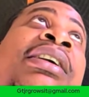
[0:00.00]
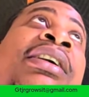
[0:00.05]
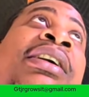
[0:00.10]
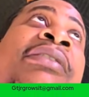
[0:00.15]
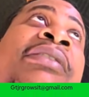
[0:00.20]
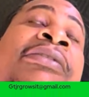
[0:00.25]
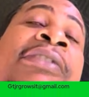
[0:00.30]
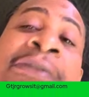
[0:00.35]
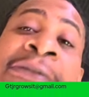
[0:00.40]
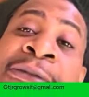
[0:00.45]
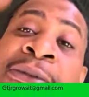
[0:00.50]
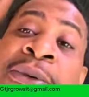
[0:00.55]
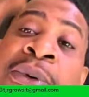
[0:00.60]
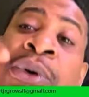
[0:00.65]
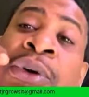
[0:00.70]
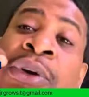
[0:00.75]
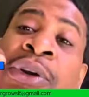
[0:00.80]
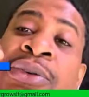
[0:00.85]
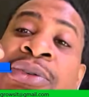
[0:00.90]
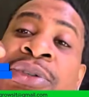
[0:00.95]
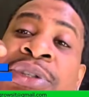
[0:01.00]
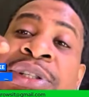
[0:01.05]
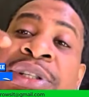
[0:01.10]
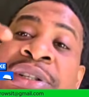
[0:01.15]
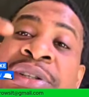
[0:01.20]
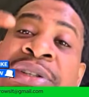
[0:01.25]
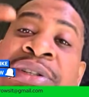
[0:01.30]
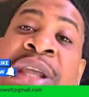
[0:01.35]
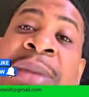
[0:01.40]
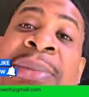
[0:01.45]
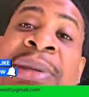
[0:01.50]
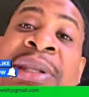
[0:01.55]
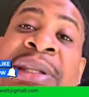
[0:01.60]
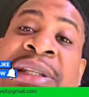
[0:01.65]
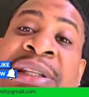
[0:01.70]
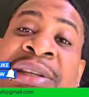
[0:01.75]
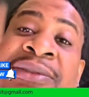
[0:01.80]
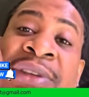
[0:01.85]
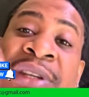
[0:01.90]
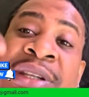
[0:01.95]
for 4 of those years, they've been
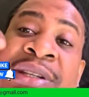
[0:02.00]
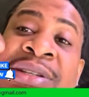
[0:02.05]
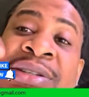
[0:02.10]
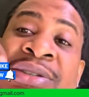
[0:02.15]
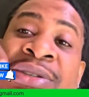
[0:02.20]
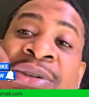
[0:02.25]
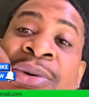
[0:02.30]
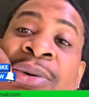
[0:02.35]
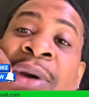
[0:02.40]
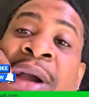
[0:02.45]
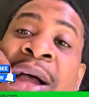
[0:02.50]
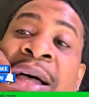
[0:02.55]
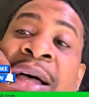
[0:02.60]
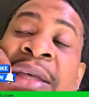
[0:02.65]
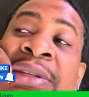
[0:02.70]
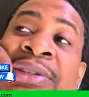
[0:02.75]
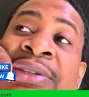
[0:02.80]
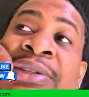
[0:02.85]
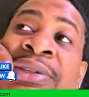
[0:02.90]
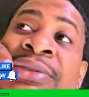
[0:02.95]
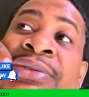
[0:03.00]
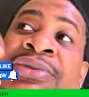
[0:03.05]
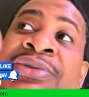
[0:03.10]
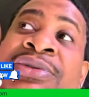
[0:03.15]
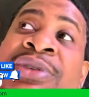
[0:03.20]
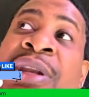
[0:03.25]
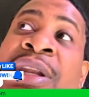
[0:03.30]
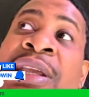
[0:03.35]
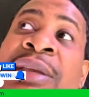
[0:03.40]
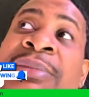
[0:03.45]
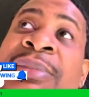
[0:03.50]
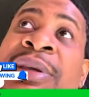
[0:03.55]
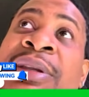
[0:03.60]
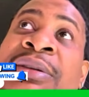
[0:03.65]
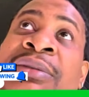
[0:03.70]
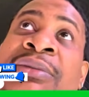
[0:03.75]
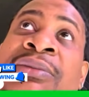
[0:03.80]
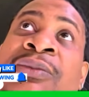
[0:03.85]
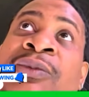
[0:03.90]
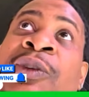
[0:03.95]
living in this garage. So
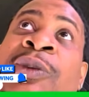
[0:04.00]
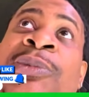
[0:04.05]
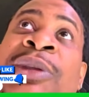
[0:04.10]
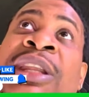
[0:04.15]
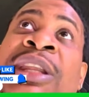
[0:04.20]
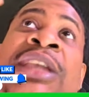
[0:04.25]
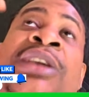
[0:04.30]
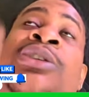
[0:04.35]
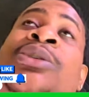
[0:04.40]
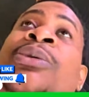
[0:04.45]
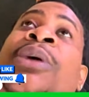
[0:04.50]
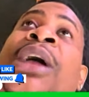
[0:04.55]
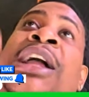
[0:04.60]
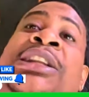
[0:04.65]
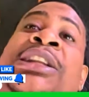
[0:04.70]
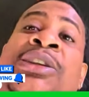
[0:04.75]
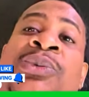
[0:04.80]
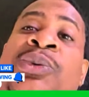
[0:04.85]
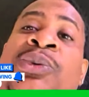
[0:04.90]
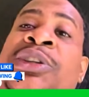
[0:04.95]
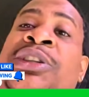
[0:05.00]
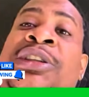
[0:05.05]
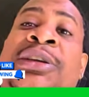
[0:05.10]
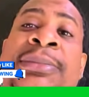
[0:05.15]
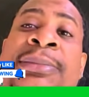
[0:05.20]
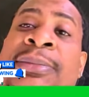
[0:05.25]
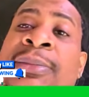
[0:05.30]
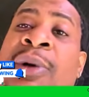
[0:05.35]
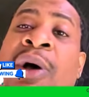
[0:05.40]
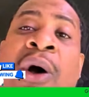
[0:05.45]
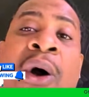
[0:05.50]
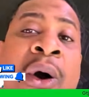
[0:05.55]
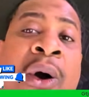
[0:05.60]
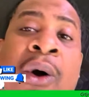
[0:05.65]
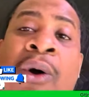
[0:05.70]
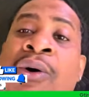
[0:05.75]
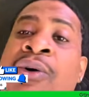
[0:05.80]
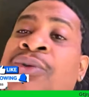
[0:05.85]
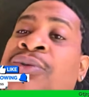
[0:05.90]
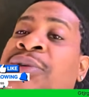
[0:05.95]
we've been interacting with them
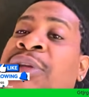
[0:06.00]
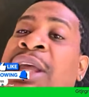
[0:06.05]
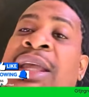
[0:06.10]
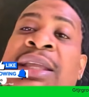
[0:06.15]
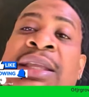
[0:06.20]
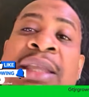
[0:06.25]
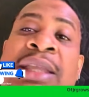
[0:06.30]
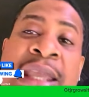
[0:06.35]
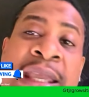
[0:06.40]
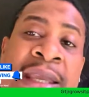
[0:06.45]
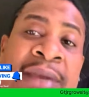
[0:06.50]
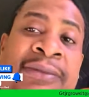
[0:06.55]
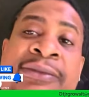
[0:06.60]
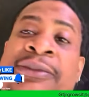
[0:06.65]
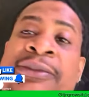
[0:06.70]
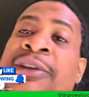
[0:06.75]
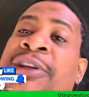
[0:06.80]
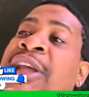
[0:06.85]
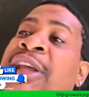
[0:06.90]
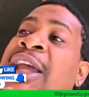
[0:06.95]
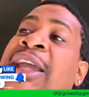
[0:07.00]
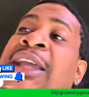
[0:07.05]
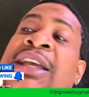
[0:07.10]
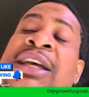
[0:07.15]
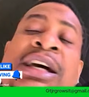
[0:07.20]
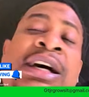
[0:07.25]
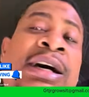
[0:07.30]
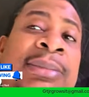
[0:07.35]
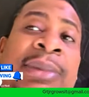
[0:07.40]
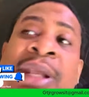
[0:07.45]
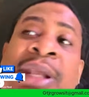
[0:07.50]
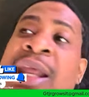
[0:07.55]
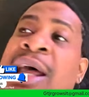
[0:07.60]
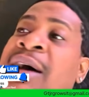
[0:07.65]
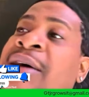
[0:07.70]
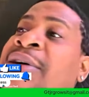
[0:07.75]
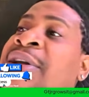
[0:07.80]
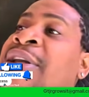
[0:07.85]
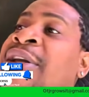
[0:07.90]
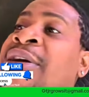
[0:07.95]
all day, every day, coming
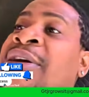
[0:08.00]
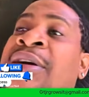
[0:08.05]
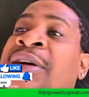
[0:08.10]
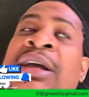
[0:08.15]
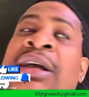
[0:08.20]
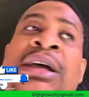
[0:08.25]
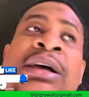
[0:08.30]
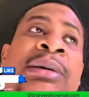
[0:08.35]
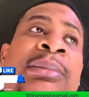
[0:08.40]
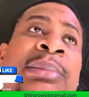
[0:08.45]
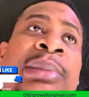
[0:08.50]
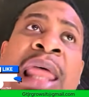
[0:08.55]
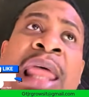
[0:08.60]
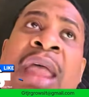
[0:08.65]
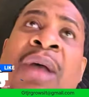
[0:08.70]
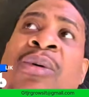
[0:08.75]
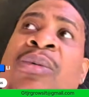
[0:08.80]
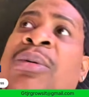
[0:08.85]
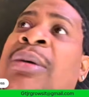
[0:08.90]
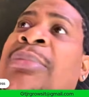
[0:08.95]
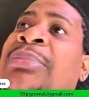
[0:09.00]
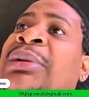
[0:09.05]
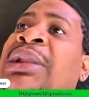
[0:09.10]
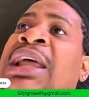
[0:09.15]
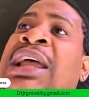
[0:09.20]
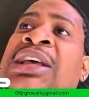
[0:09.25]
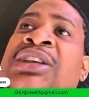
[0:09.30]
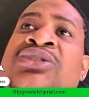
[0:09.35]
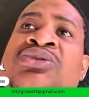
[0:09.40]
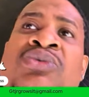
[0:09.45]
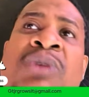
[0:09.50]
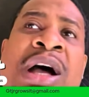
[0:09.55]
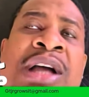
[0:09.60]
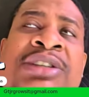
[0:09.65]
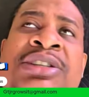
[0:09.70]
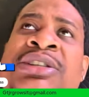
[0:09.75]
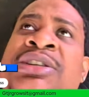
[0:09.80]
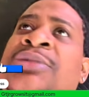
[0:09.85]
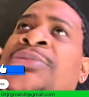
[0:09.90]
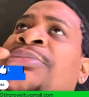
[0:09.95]
out here, playing with my plants,
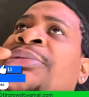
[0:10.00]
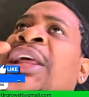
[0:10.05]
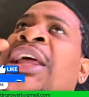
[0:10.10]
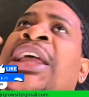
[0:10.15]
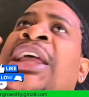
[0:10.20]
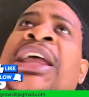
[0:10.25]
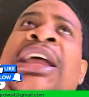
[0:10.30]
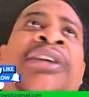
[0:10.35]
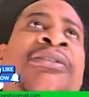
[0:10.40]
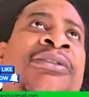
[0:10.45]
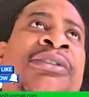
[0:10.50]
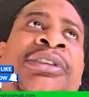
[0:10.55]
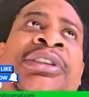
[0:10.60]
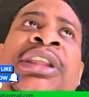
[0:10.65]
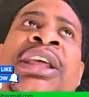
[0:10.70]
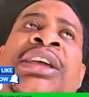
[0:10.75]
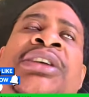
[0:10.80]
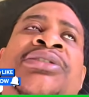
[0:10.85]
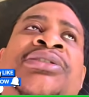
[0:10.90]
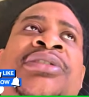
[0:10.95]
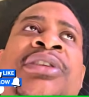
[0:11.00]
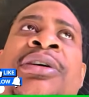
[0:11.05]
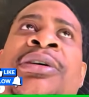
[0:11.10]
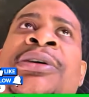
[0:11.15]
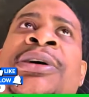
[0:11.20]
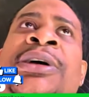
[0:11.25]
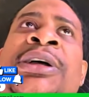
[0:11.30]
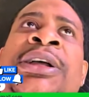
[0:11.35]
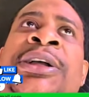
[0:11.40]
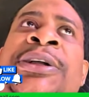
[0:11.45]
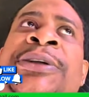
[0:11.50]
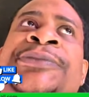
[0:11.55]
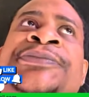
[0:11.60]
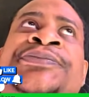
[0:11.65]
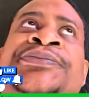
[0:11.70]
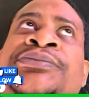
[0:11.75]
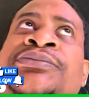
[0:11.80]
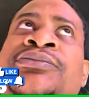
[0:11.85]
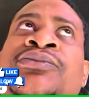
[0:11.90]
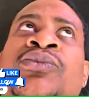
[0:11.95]
watching them play, everything. So
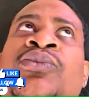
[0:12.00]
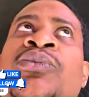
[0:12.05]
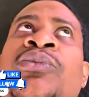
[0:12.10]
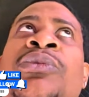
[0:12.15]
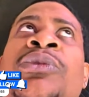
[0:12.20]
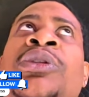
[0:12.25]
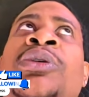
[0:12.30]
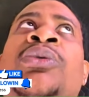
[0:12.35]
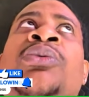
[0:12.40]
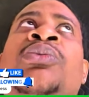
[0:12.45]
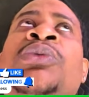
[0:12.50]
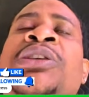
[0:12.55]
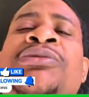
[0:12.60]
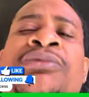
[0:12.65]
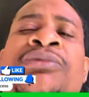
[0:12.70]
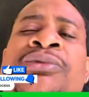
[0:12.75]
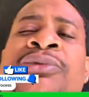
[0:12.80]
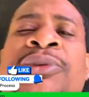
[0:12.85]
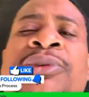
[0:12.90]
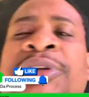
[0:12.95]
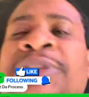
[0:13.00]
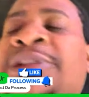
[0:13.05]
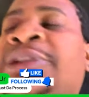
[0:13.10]
we really,